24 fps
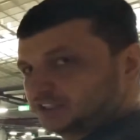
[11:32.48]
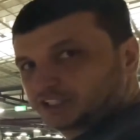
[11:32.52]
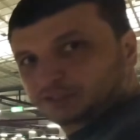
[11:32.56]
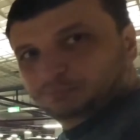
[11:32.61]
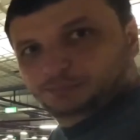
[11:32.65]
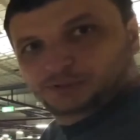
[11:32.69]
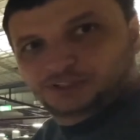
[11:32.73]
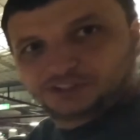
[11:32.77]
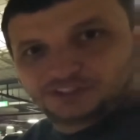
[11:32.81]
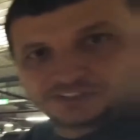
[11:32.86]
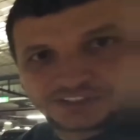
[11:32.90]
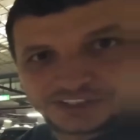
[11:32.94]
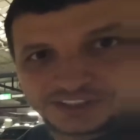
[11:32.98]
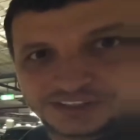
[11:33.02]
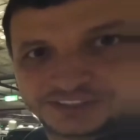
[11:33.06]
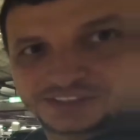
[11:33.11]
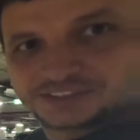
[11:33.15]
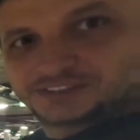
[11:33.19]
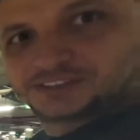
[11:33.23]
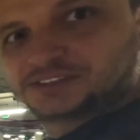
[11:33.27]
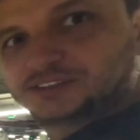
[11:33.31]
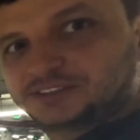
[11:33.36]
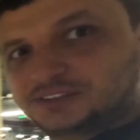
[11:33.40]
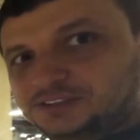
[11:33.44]
the way it is.
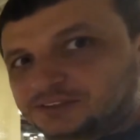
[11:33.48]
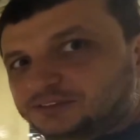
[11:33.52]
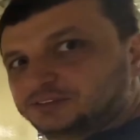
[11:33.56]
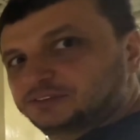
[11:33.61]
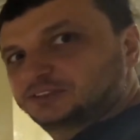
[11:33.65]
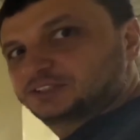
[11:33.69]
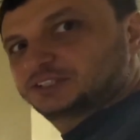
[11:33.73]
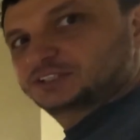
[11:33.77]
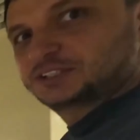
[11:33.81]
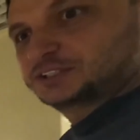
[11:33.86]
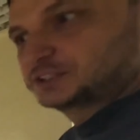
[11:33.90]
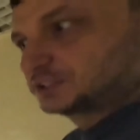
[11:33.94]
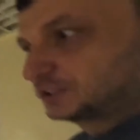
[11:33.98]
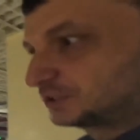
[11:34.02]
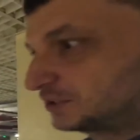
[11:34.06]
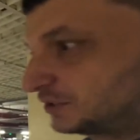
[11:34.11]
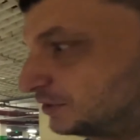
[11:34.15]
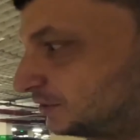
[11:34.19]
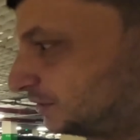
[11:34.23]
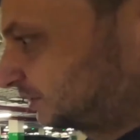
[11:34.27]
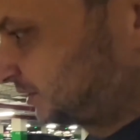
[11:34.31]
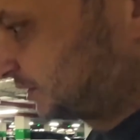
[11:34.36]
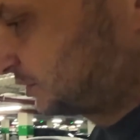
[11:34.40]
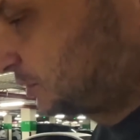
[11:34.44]
Why
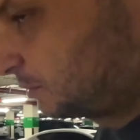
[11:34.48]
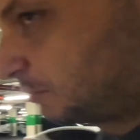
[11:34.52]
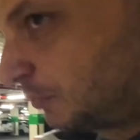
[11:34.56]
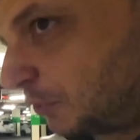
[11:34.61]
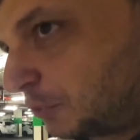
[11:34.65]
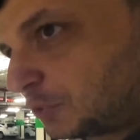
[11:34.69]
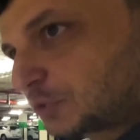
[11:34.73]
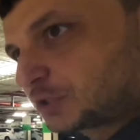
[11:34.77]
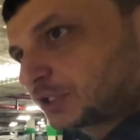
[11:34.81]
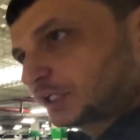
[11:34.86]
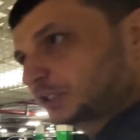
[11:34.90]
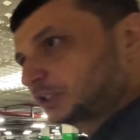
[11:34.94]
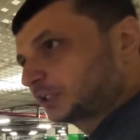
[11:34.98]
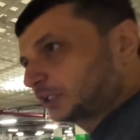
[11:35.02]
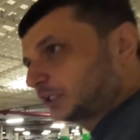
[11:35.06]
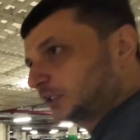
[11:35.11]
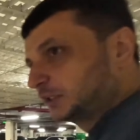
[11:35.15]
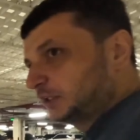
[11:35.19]
break the customs?